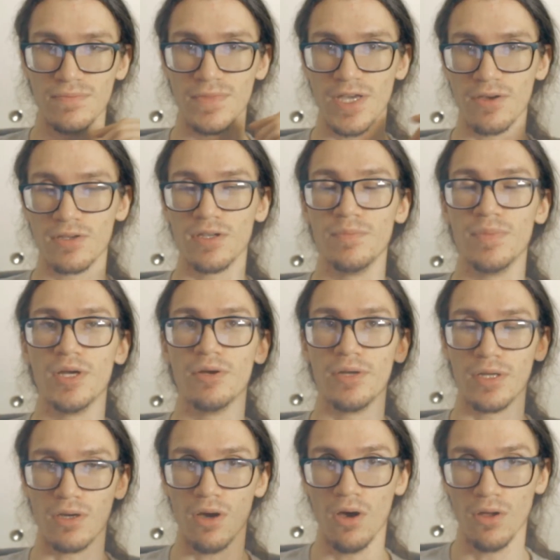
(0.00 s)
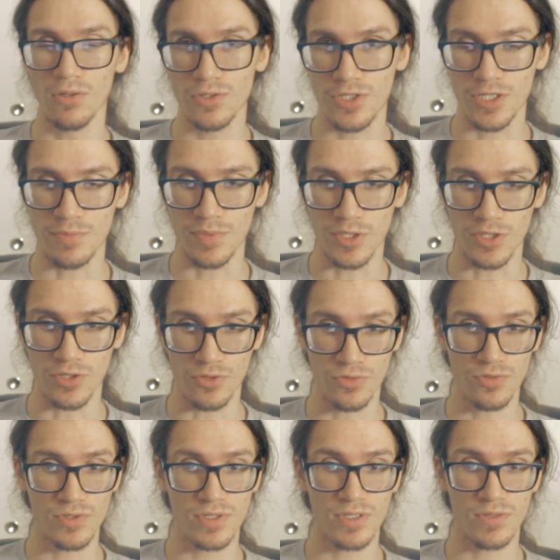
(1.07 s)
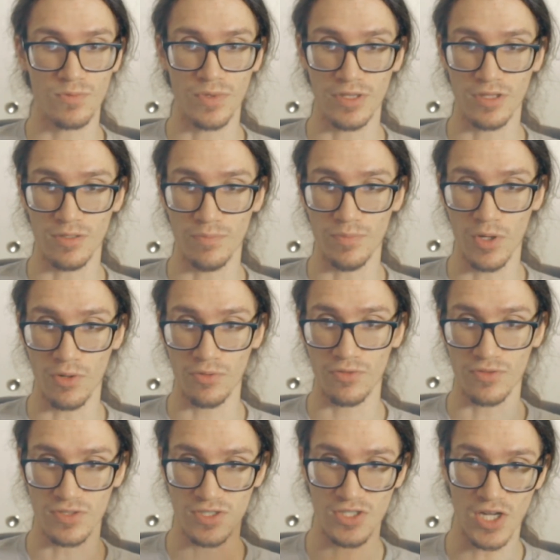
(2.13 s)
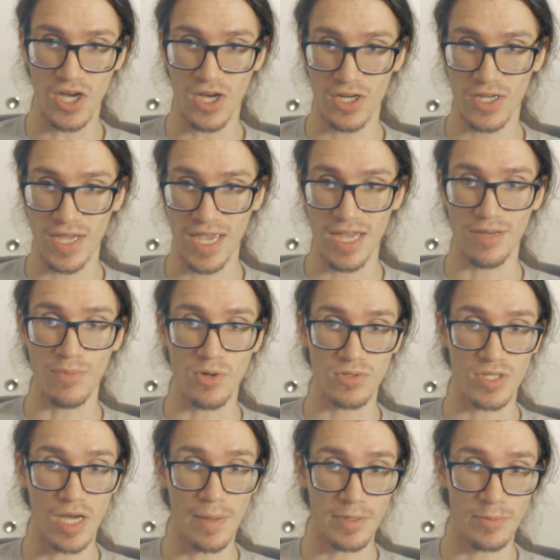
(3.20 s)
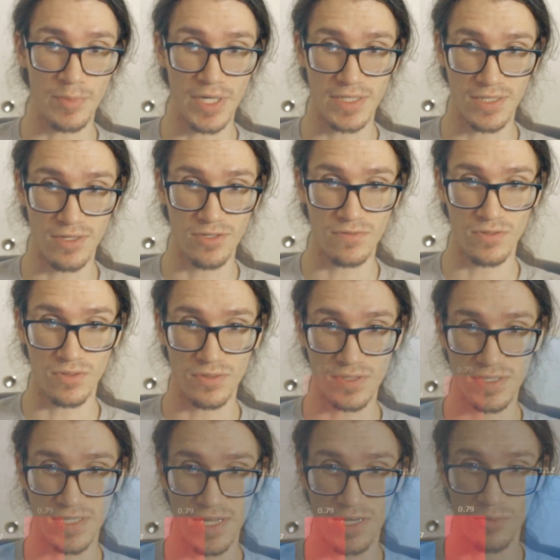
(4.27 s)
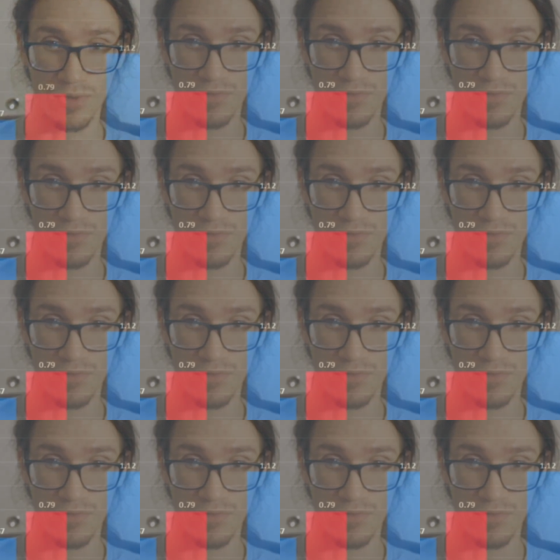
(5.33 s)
Now comparing all GPUs with both the stock and most optimized undervolt setting we